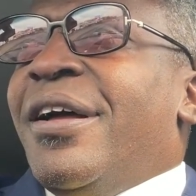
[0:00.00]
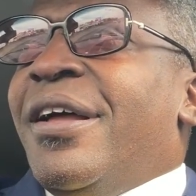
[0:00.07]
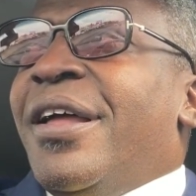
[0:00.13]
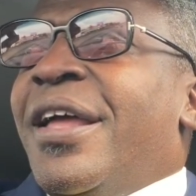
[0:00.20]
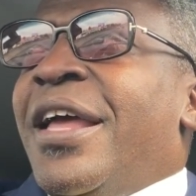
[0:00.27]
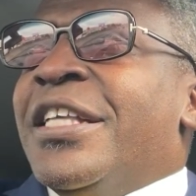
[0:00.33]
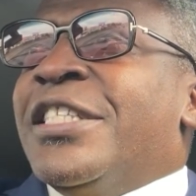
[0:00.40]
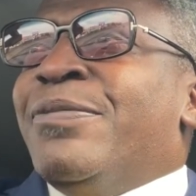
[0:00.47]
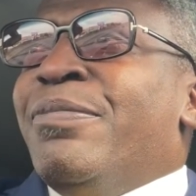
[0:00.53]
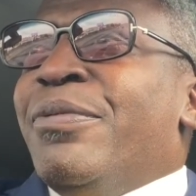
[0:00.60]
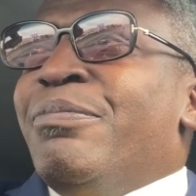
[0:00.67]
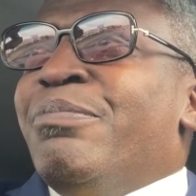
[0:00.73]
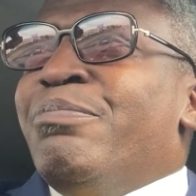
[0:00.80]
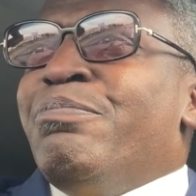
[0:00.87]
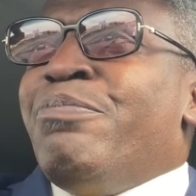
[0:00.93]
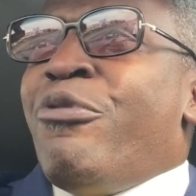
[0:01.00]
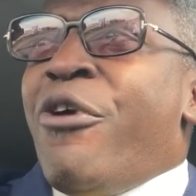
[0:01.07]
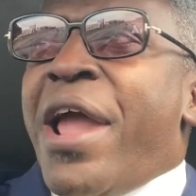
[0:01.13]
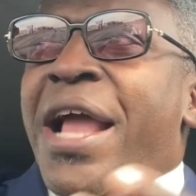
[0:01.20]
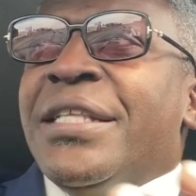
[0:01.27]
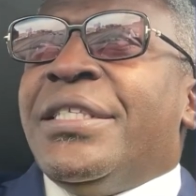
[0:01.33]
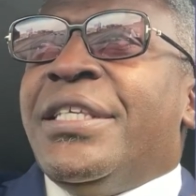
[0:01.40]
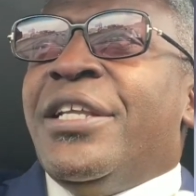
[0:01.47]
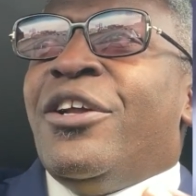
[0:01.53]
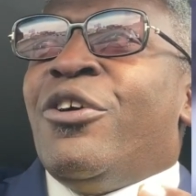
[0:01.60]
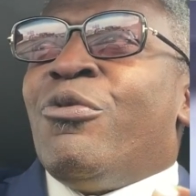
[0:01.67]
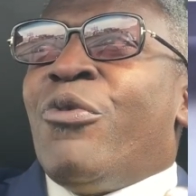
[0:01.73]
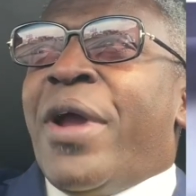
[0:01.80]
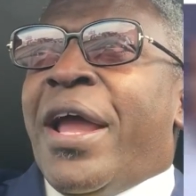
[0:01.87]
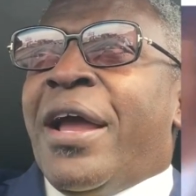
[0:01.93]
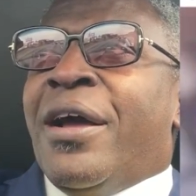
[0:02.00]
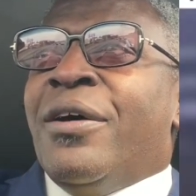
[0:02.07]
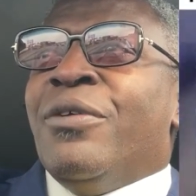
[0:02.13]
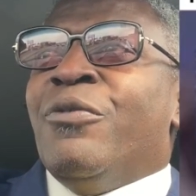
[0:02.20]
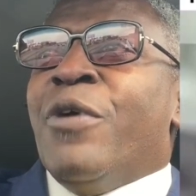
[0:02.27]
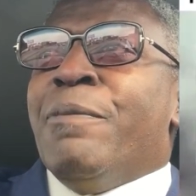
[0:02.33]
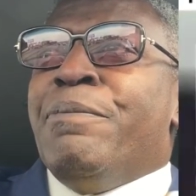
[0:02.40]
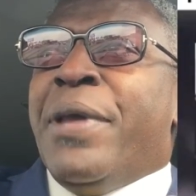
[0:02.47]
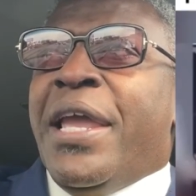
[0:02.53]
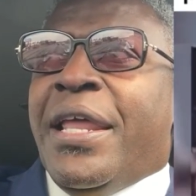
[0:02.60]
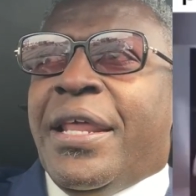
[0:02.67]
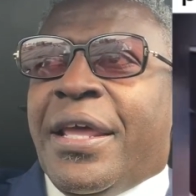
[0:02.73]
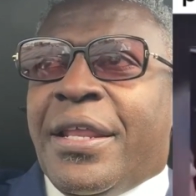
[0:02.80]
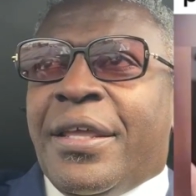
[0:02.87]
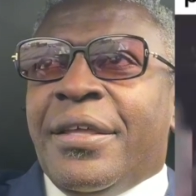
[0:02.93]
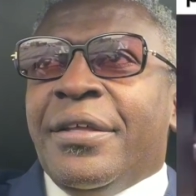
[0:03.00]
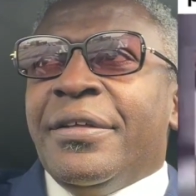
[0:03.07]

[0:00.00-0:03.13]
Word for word: is prancing around with P. Diddy.